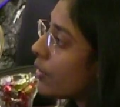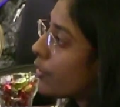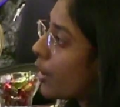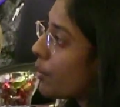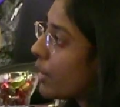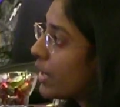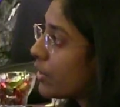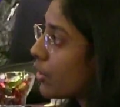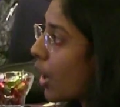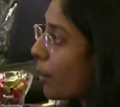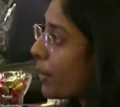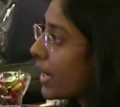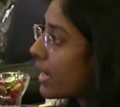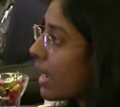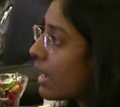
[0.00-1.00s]
from
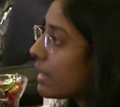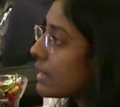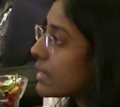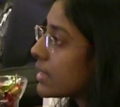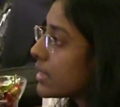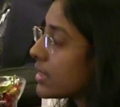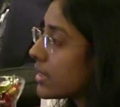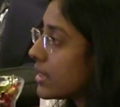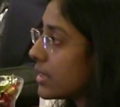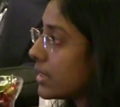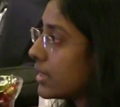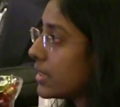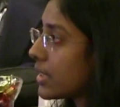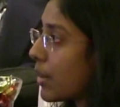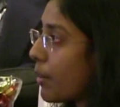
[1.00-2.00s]
entropy analysis,
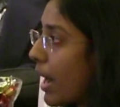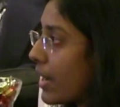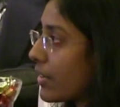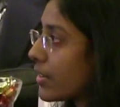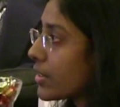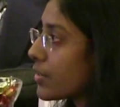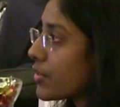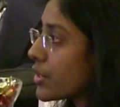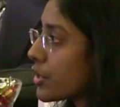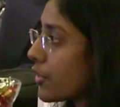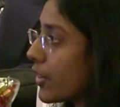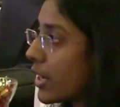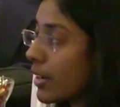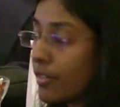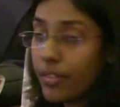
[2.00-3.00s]
these are matrices
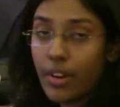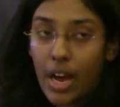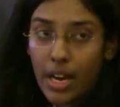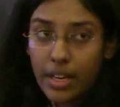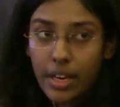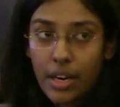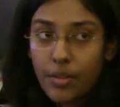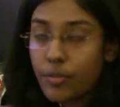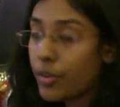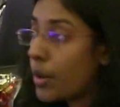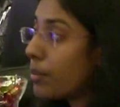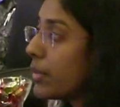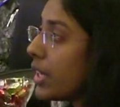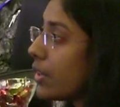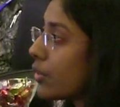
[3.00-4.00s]
which I get
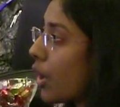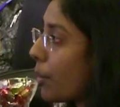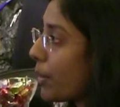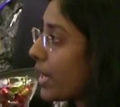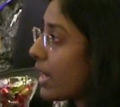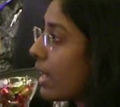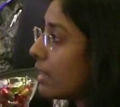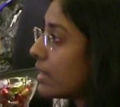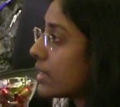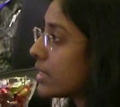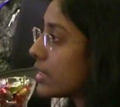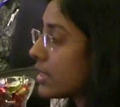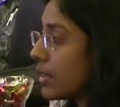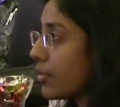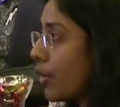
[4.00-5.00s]
from the entropy
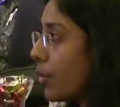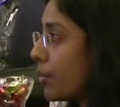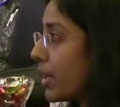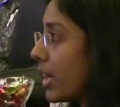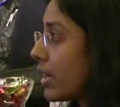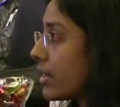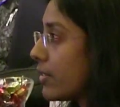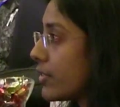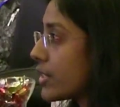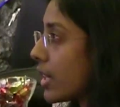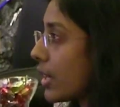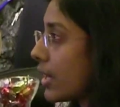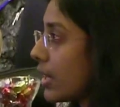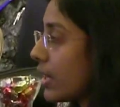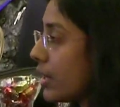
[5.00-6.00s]
analysis, the formula which
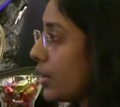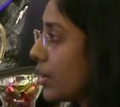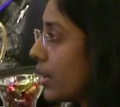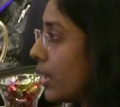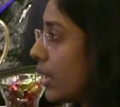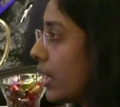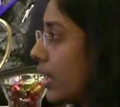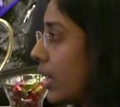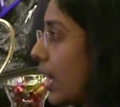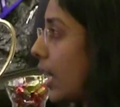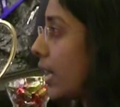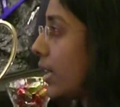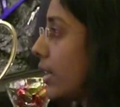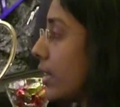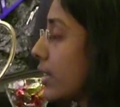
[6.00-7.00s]
I
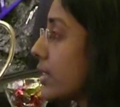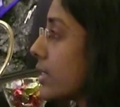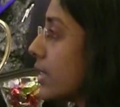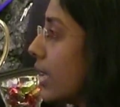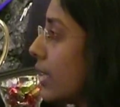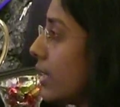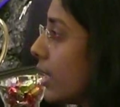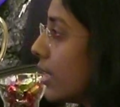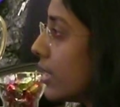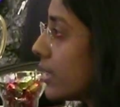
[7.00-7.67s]
said